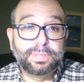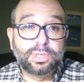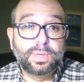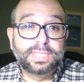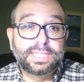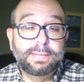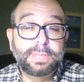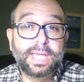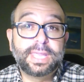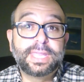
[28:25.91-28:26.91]
So it seemed
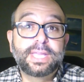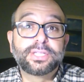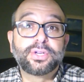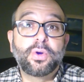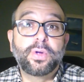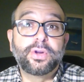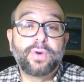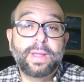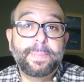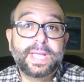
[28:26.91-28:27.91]
like things are going
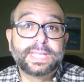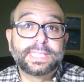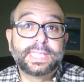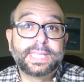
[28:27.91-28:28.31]
great because of the